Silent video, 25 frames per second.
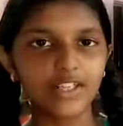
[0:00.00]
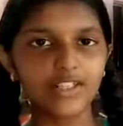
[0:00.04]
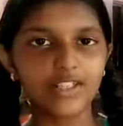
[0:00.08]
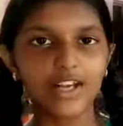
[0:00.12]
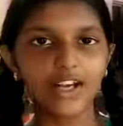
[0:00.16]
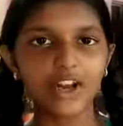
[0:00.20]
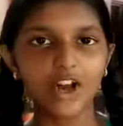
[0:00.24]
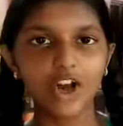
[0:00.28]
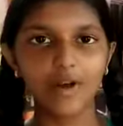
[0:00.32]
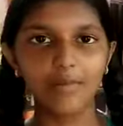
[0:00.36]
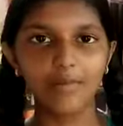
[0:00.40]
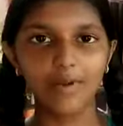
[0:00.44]

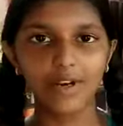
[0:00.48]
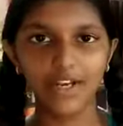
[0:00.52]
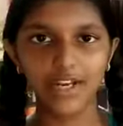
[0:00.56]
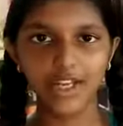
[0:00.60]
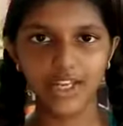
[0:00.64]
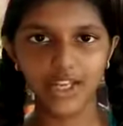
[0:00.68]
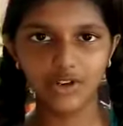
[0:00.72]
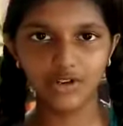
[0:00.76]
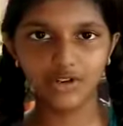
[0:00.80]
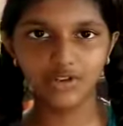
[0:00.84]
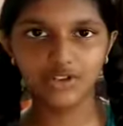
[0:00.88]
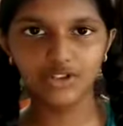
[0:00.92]
are
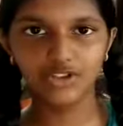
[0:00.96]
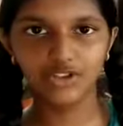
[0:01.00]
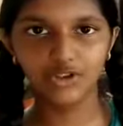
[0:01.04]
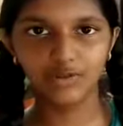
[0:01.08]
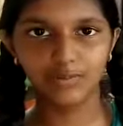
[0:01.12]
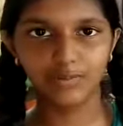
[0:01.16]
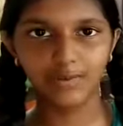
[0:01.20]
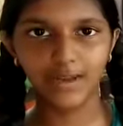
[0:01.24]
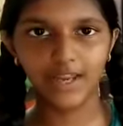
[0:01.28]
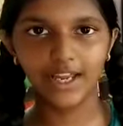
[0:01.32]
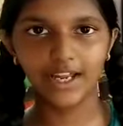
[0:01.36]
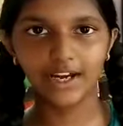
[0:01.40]
commonly used
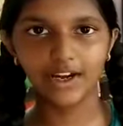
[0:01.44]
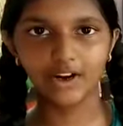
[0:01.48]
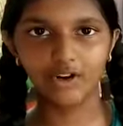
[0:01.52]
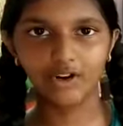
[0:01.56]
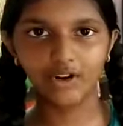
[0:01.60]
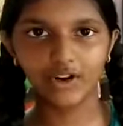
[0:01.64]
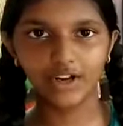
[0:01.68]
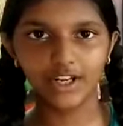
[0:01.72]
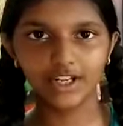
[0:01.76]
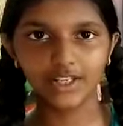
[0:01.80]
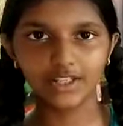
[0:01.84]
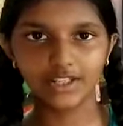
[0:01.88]
to bear
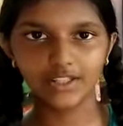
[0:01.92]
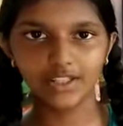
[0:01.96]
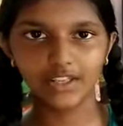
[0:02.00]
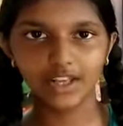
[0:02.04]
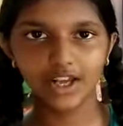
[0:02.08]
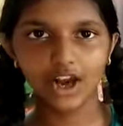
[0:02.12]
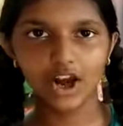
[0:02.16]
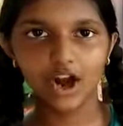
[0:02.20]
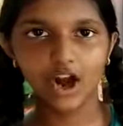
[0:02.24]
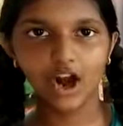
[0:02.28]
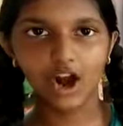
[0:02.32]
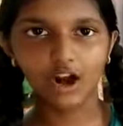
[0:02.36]
loadings
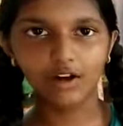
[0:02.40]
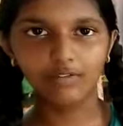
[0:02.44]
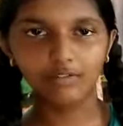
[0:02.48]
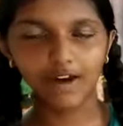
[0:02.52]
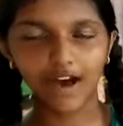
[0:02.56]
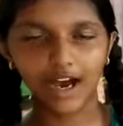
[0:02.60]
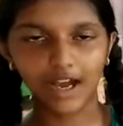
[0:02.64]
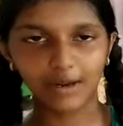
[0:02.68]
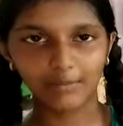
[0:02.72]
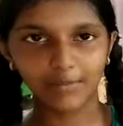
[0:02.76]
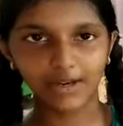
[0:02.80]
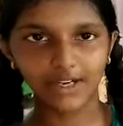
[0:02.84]
of
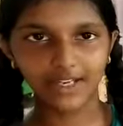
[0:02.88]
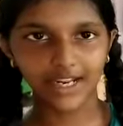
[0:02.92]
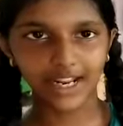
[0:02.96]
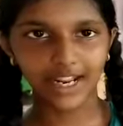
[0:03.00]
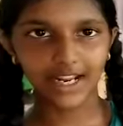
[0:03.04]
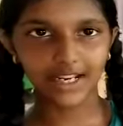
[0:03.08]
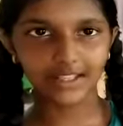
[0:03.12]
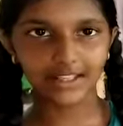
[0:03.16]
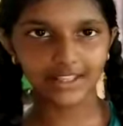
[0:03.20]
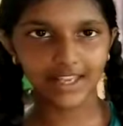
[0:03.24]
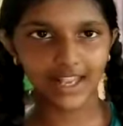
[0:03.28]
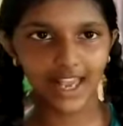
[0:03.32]
army
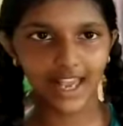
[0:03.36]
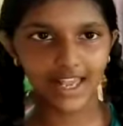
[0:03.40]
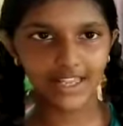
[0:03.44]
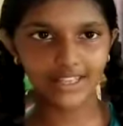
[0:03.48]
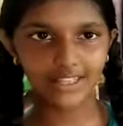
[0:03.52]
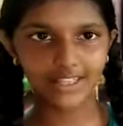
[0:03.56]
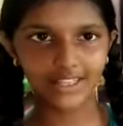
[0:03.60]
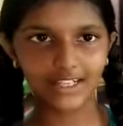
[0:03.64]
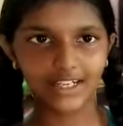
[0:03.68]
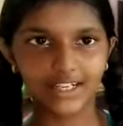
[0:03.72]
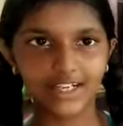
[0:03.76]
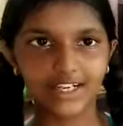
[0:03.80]
tanks,
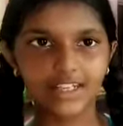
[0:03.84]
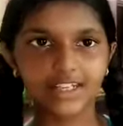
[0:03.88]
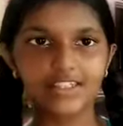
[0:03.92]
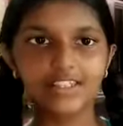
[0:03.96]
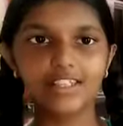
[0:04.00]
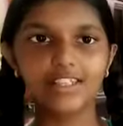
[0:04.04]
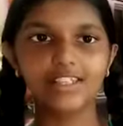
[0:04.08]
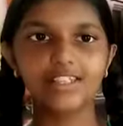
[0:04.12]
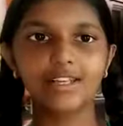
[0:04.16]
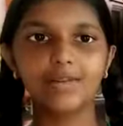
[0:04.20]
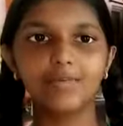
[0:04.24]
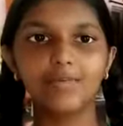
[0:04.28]
as it
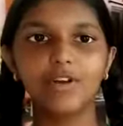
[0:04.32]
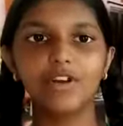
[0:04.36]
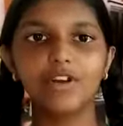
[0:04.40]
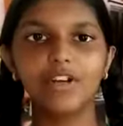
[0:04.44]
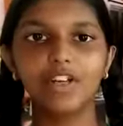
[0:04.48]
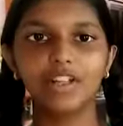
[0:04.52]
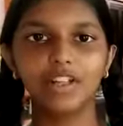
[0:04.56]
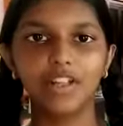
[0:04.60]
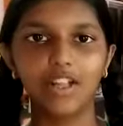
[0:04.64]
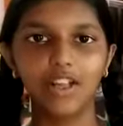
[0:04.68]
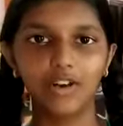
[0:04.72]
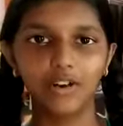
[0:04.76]
is
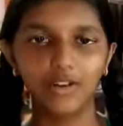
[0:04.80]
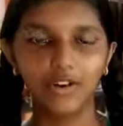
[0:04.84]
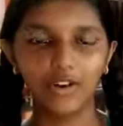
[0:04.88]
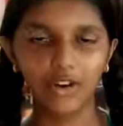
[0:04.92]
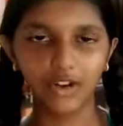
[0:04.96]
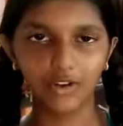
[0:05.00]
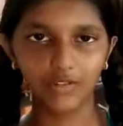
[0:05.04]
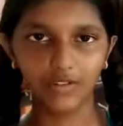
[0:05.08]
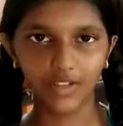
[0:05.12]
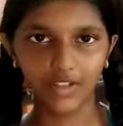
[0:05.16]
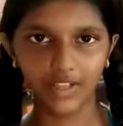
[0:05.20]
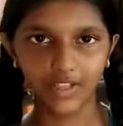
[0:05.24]
distributing the
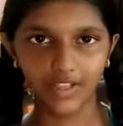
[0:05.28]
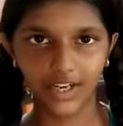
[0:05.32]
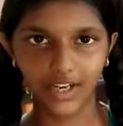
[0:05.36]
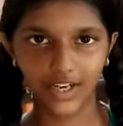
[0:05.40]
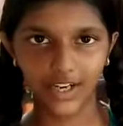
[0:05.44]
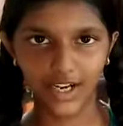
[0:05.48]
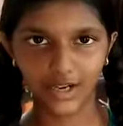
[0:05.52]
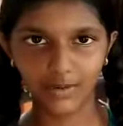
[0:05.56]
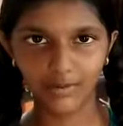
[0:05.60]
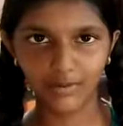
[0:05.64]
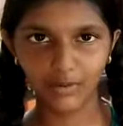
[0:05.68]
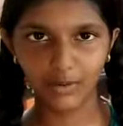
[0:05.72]
load over the
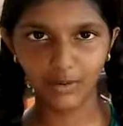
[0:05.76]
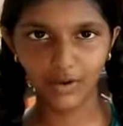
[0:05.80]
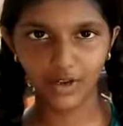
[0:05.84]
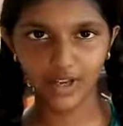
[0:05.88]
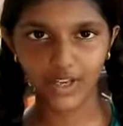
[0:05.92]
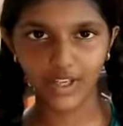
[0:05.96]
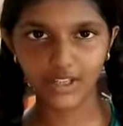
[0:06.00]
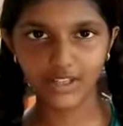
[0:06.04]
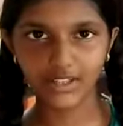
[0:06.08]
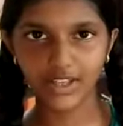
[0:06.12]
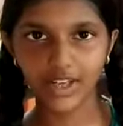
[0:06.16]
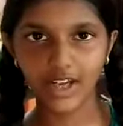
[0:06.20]
terrain.
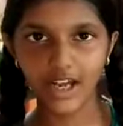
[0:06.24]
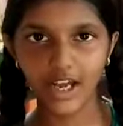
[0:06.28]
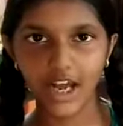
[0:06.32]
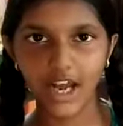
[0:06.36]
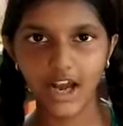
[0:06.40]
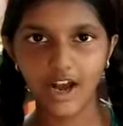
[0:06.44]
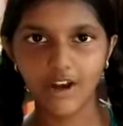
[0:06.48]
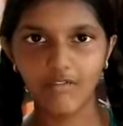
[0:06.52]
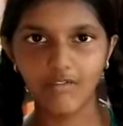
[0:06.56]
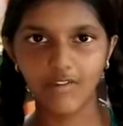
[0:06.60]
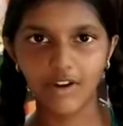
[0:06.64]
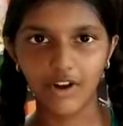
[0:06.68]
Bogies
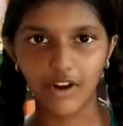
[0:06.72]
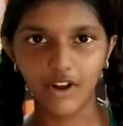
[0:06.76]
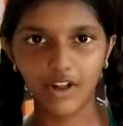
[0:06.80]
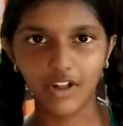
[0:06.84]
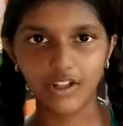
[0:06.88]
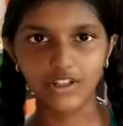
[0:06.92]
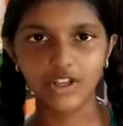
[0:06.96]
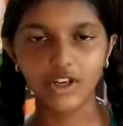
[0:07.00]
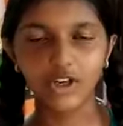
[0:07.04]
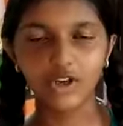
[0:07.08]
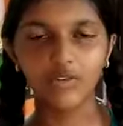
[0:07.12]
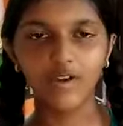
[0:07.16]
were
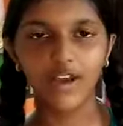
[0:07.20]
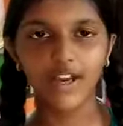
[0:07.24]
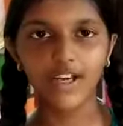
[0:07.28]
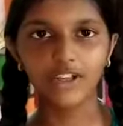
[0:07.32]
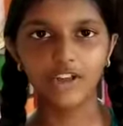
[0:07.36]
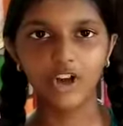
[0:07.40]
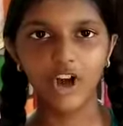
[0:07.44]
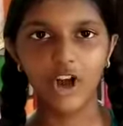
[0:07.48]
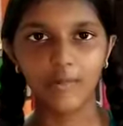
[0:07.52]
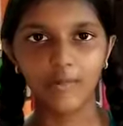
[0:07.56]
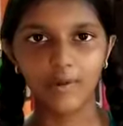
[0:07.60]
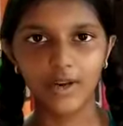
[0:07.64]
also
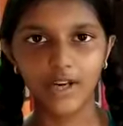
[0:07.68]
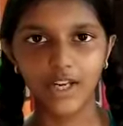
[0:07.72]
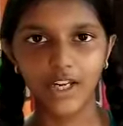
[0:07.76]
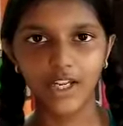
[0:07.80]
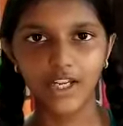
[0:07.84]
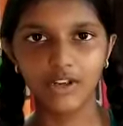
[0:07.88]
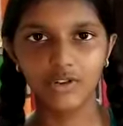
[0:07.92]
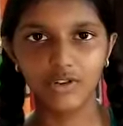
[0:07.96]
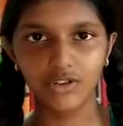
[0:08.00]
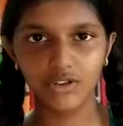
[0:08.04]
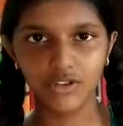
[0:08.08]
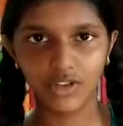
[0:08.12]
quite
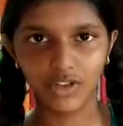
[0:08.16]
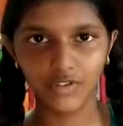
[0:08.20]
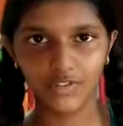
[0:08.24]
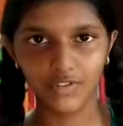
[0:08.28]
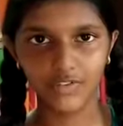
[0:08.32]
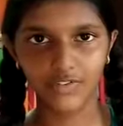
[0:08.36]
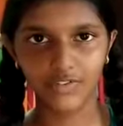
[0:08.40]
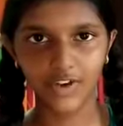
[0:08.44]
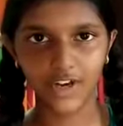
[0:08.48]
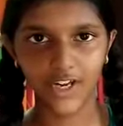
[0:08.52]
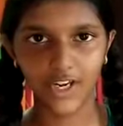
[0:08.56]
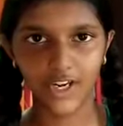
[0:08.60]
commonly used
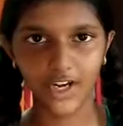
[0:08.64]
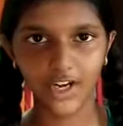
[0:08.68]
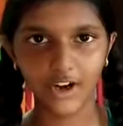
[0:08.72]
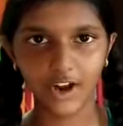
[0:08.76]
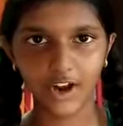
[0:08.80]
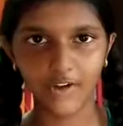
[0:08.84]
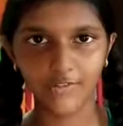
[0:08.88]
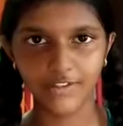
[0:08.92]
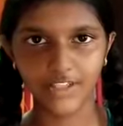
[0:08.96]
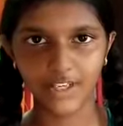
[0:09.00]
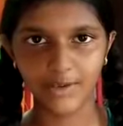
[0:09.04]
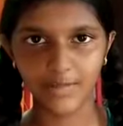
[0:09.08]
on the
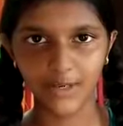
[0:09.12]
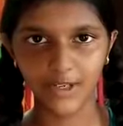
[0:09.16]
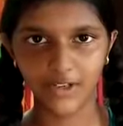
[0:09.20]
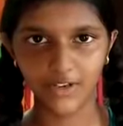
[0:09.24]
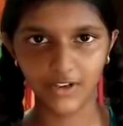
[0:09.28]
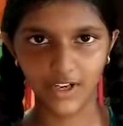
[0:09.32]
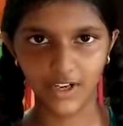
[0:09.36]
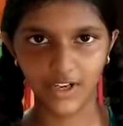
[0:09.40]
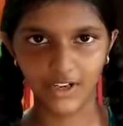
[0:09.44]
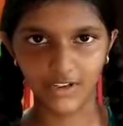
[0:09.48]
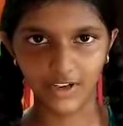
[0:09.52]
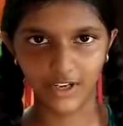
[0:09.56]
trailer of
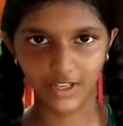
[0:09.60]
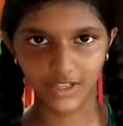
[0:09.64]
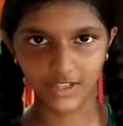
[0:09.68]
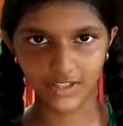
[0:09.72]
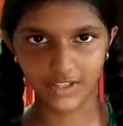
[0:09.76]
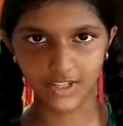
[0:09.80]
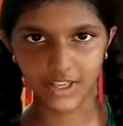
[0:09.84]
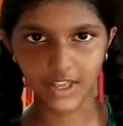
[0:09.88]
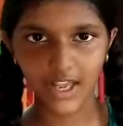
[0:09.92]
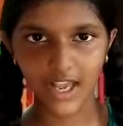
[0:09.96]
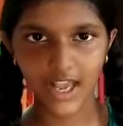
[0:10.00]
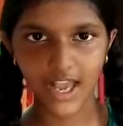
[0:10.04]
semi-trailer
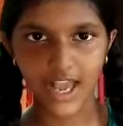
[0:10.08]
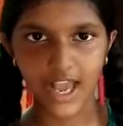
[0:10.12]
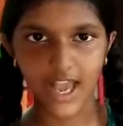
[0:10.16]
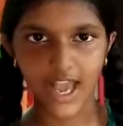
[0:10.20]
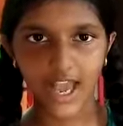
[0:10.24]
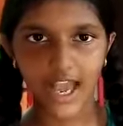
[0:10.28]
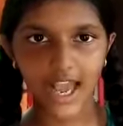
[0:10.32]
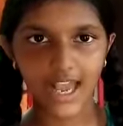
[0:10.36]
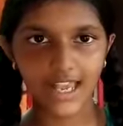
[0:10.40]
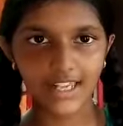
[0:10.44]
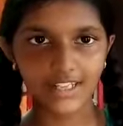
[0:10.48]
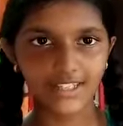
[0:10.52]
trucks,
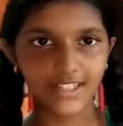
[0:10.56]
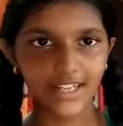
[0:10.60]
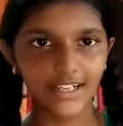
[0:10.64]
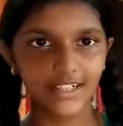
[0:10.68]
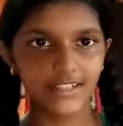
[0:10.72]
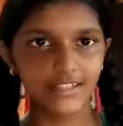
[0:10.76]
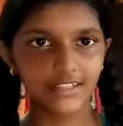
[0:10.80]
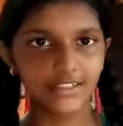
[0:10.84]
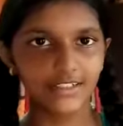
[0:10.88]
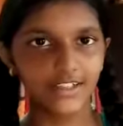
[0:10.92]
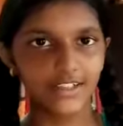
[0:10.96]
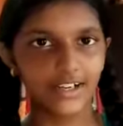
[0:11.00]
as
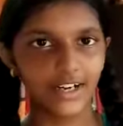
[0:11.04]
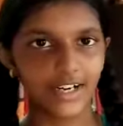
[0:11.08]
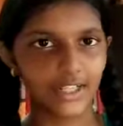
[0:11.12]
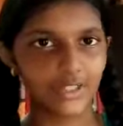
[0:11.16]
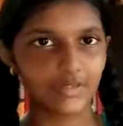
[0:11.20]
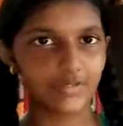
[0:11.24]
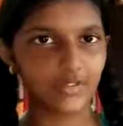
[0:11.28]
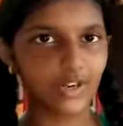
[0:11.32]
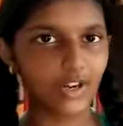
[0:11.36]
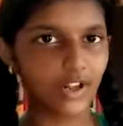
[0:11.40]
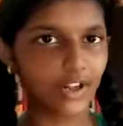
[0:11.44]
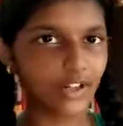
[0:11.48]
that the
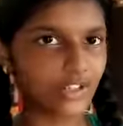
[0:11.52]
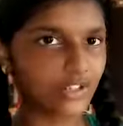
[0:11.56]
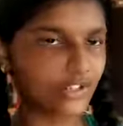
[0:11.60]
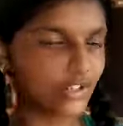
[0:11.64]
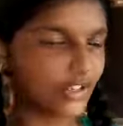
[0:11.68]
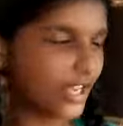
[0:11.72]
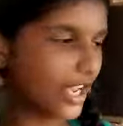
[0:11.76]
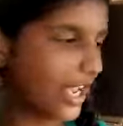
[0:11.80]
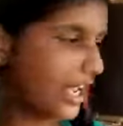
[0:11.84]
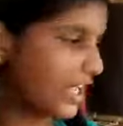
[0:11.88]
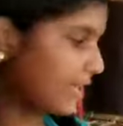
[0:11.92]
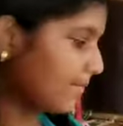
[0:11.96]
trucks will
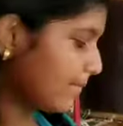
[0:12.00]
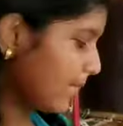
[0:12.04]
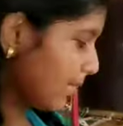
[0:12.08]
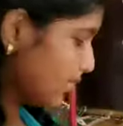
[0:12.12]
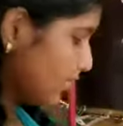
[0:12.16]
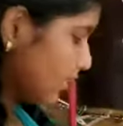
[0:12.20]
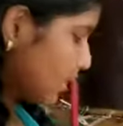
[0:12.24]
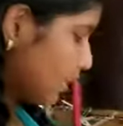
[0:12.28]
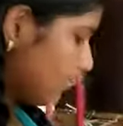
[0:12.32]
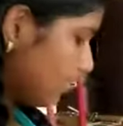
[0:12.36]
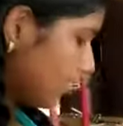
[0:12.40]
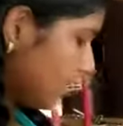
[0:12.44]
also carry
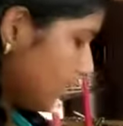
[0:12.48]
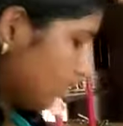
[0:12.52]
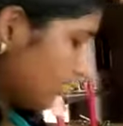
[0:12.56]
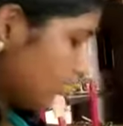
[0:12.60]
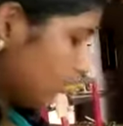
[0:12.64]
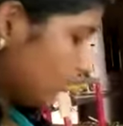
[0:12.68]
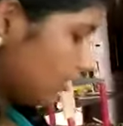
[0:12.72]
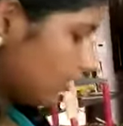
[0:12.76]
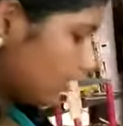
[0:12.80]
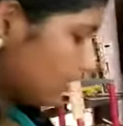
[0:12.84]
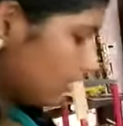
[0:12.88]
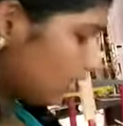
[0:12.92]
much heavier
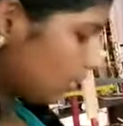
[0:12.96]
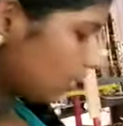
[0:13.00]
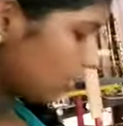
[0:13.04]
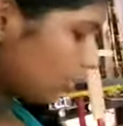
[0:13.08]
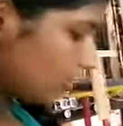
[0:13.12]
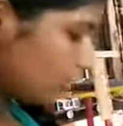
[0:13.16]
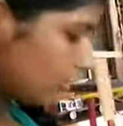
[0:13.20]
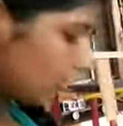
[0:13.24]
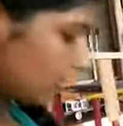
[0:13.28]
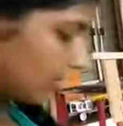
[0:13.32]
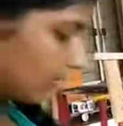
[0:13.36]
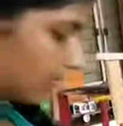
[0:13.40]

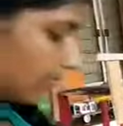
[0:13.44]
load.